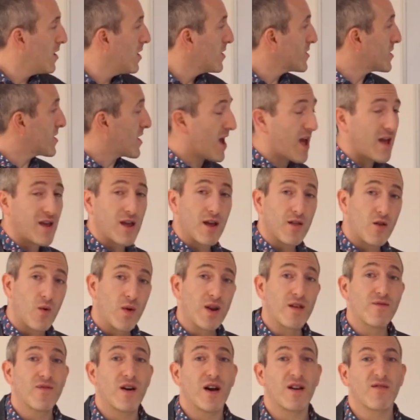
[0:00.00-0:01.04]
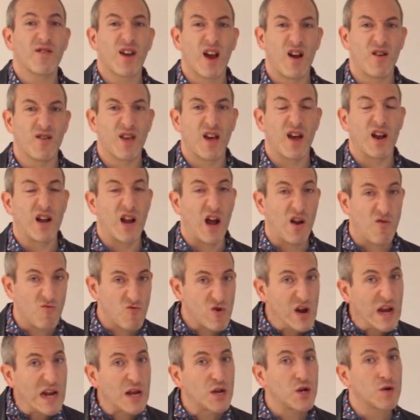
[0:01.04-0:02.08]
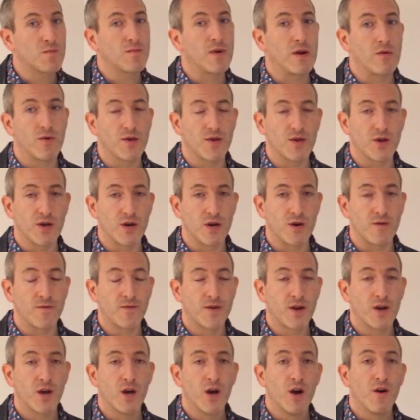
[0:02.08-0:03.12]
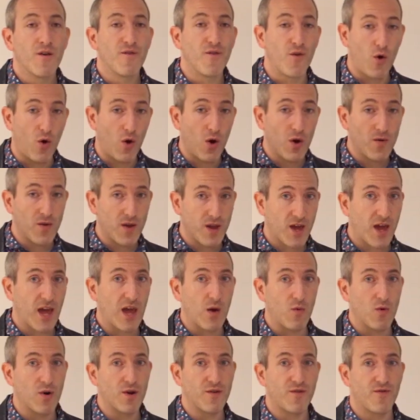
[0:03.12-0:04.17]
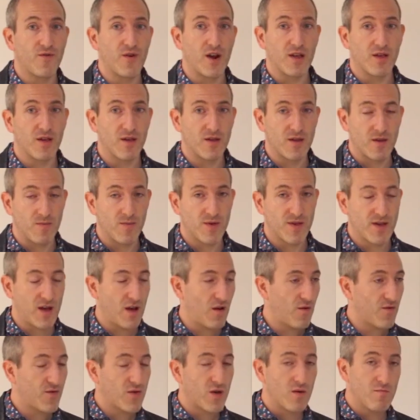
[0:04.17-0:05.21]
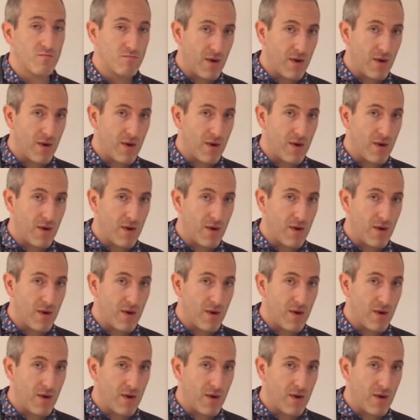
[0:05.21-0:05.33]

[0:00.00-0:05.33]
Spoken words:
So your 25 character headline really should be reserved for the keyword phrases themselves.